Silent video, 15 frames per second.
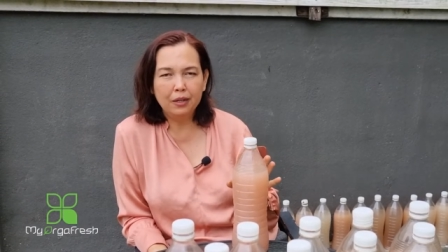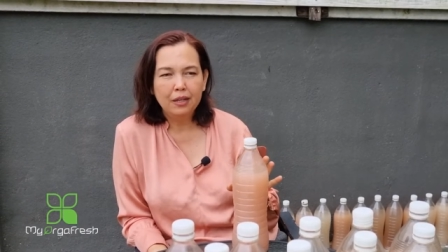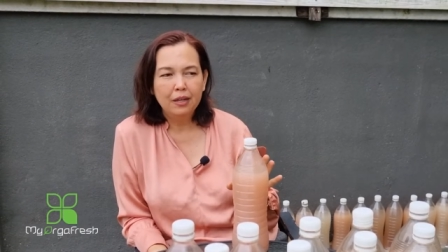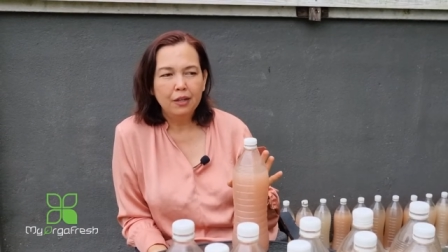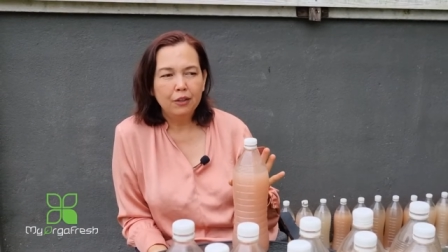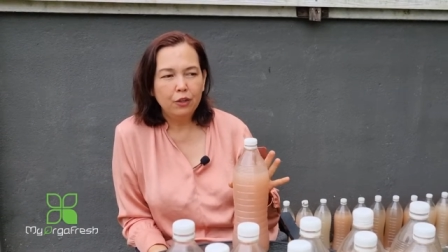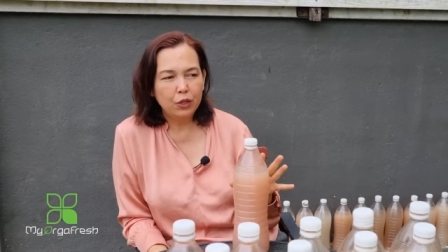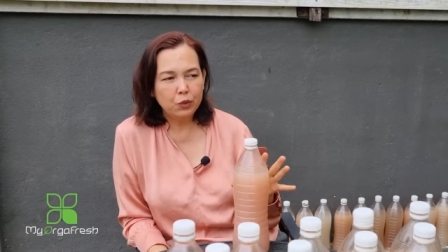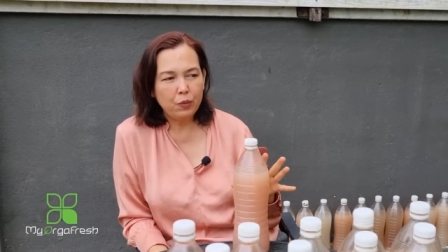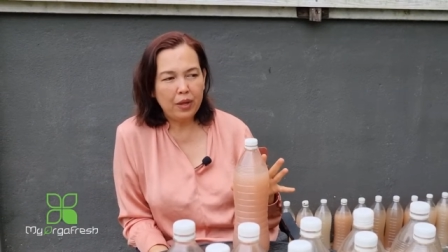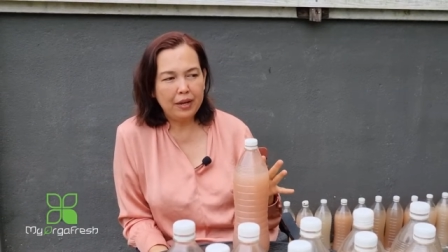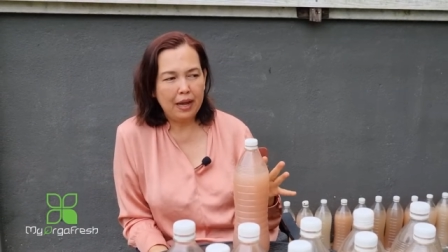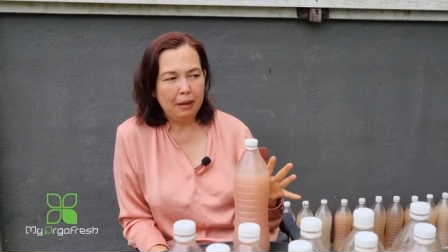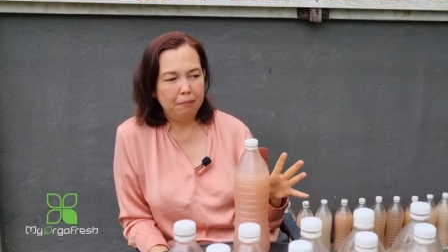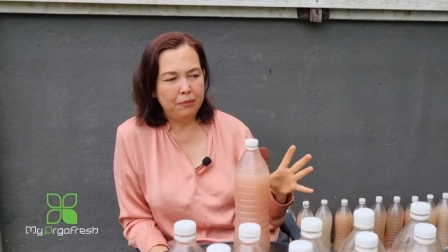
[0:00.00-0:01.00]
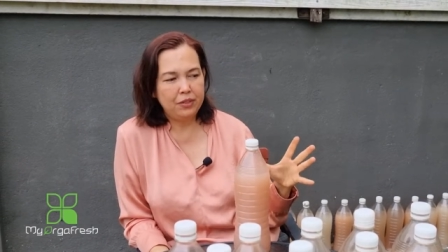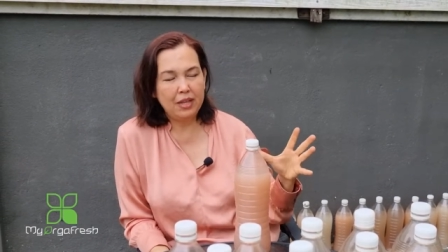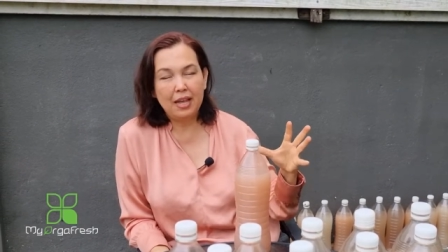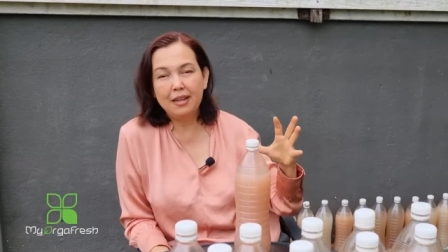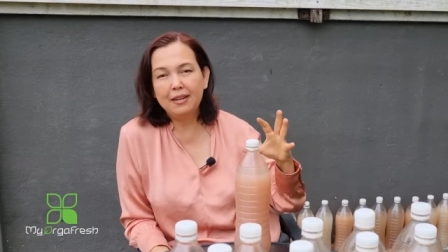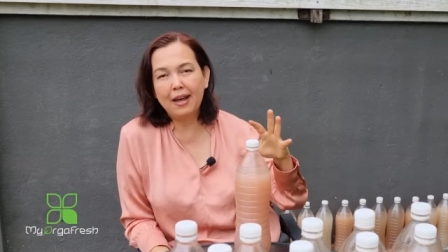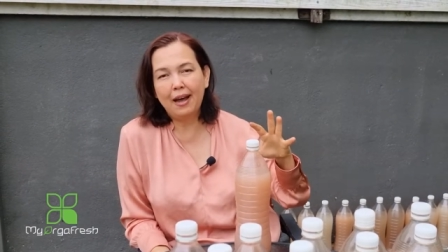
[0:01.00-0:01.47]
those when I'm
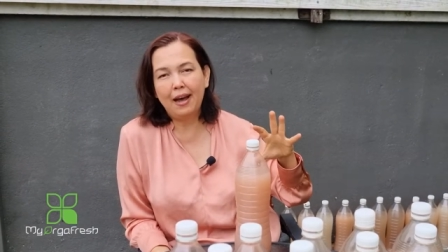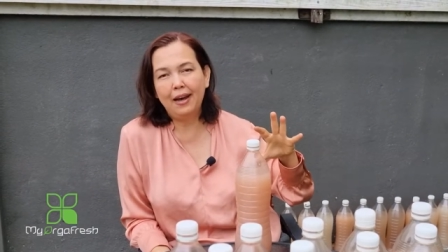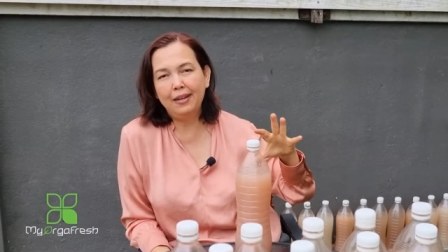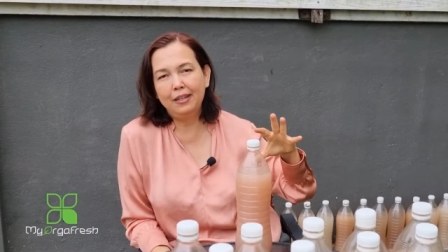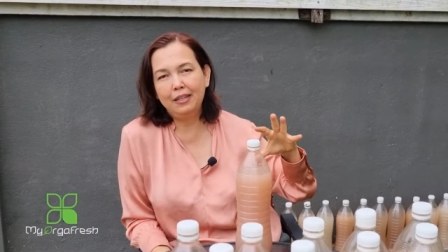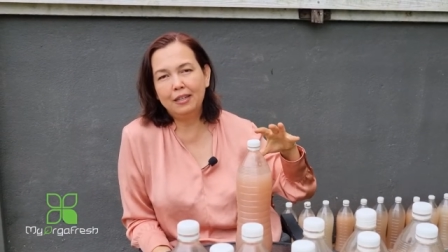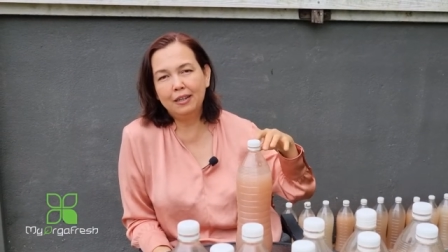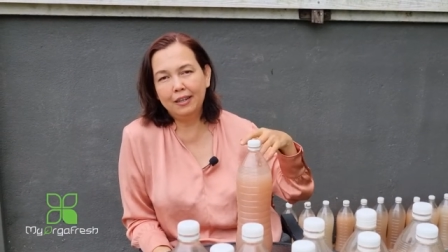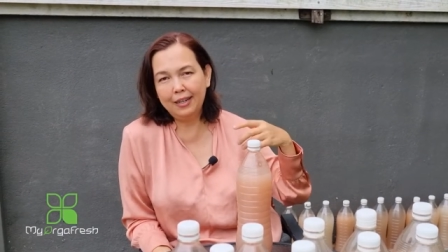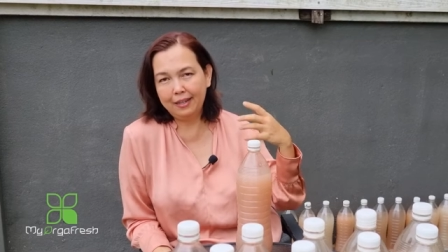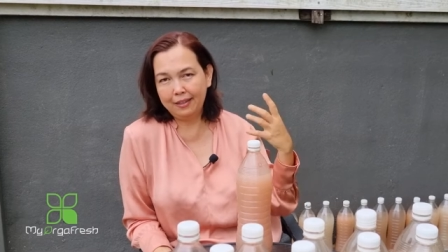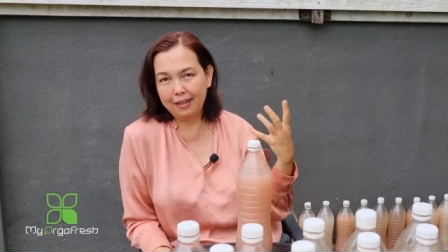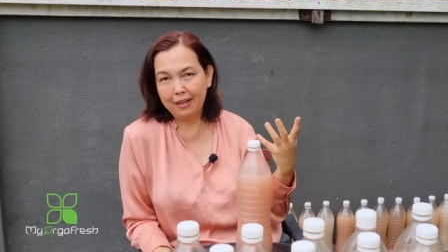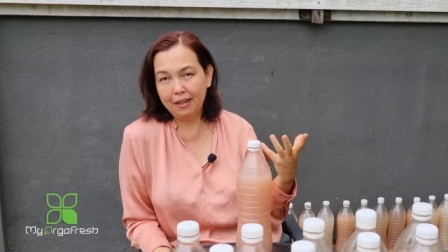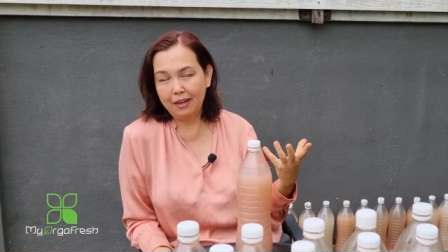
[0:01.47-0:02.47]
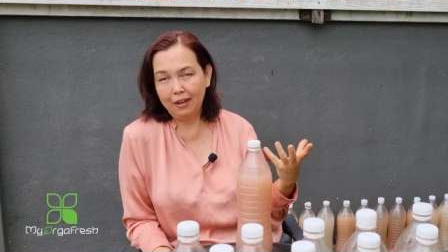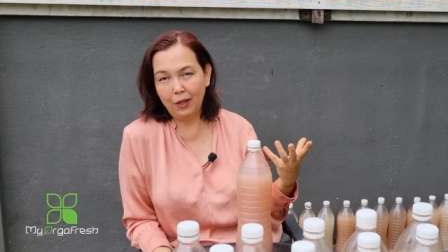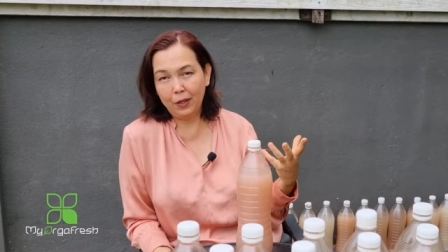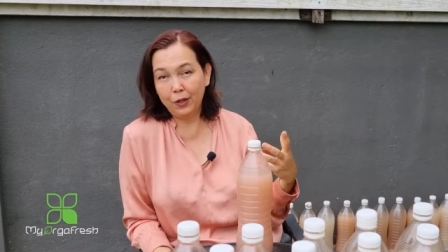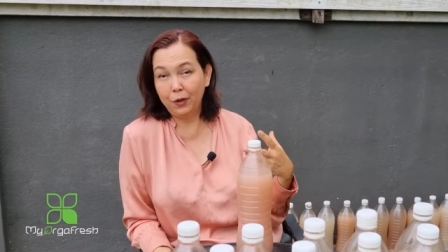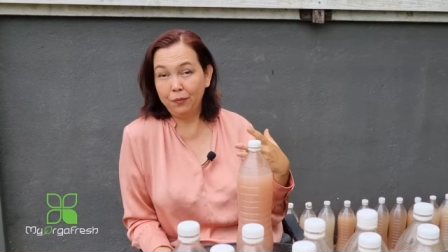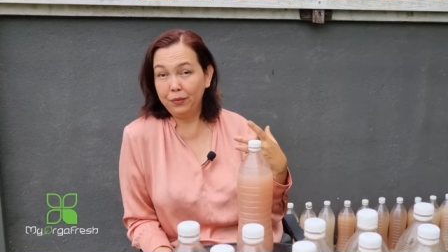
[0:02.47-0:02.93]
saying that I collecting a lot
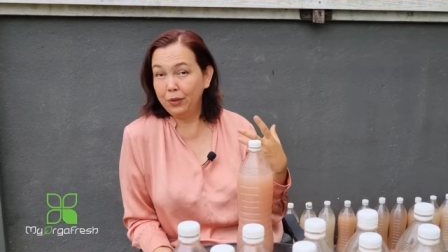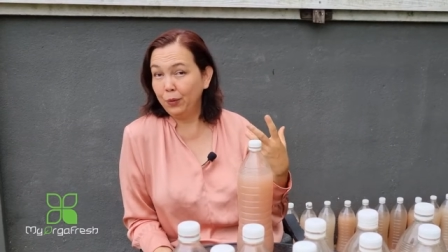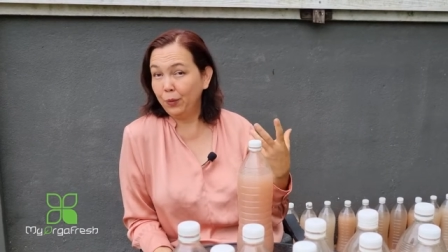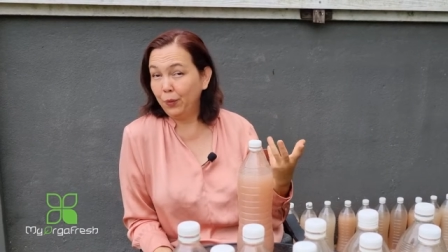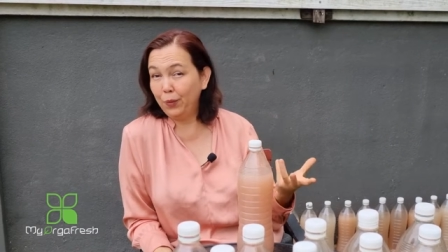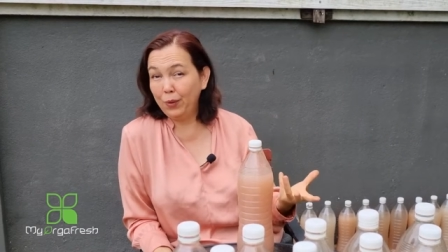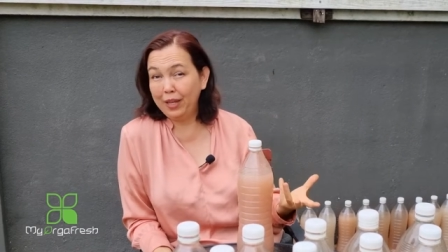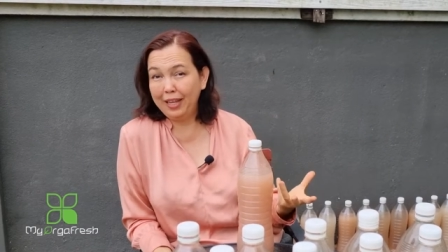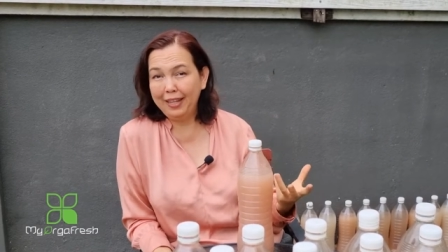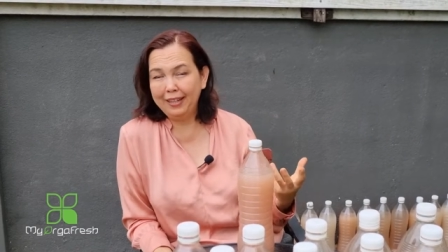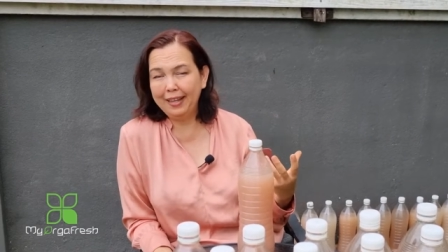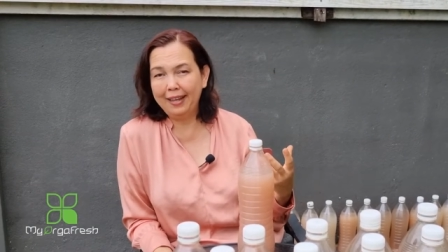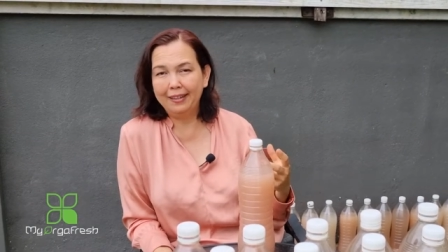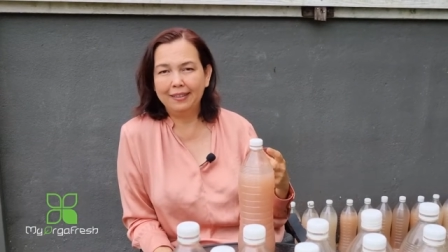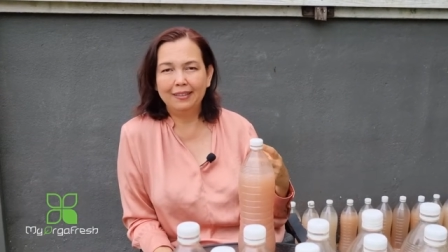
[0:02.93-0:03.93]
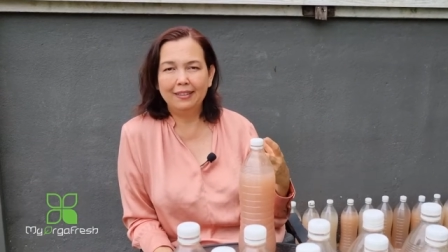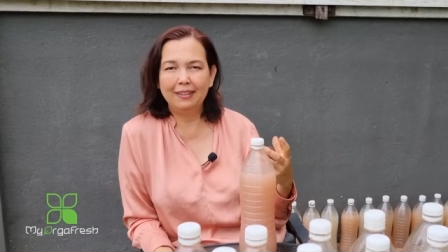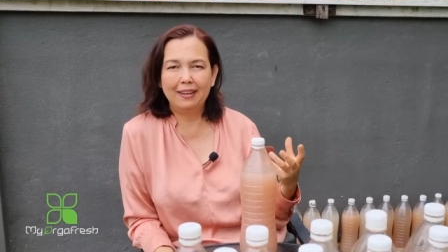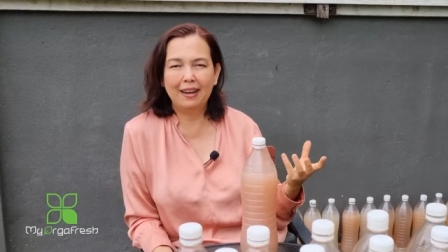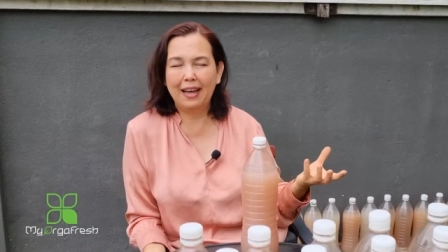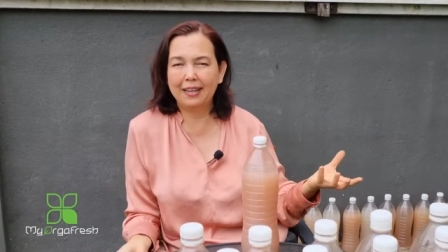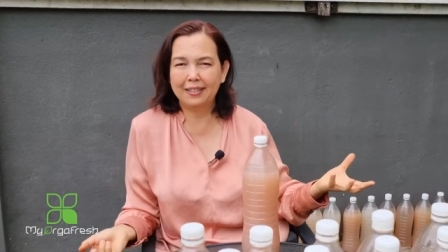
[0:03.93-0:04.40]
of the weed and the
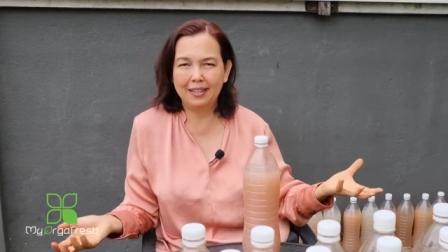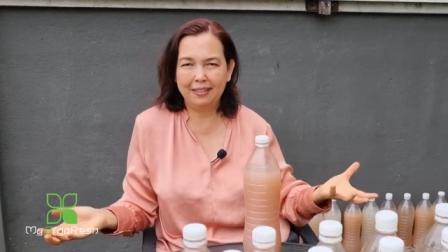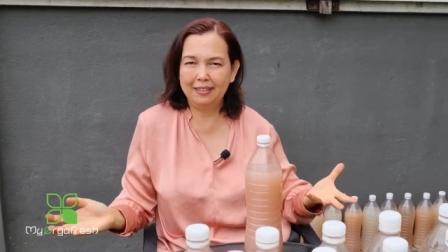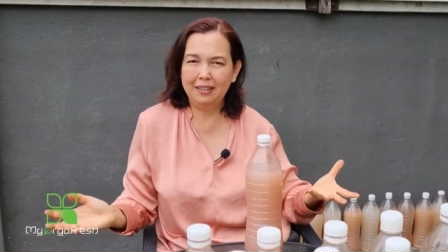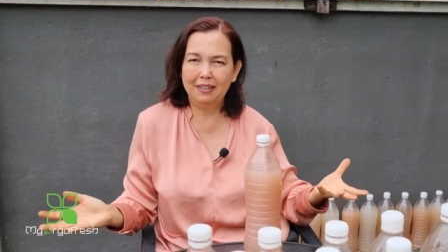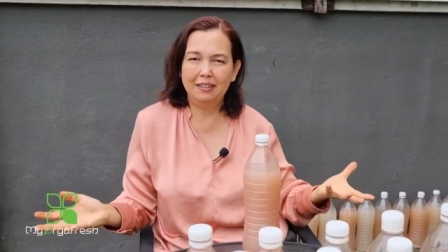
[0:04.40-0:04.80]
grass that the,